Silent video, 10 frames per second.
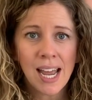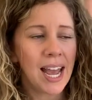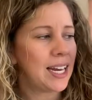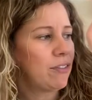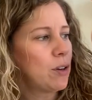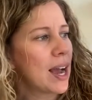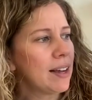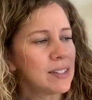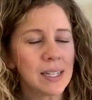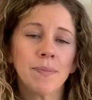And if you
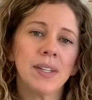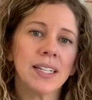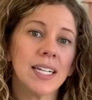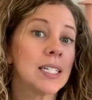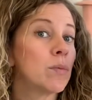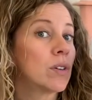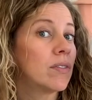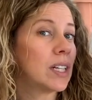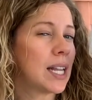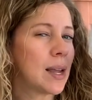have something that is more of
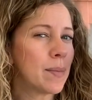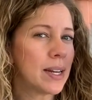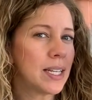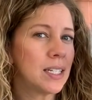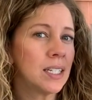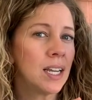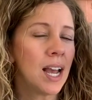a laminate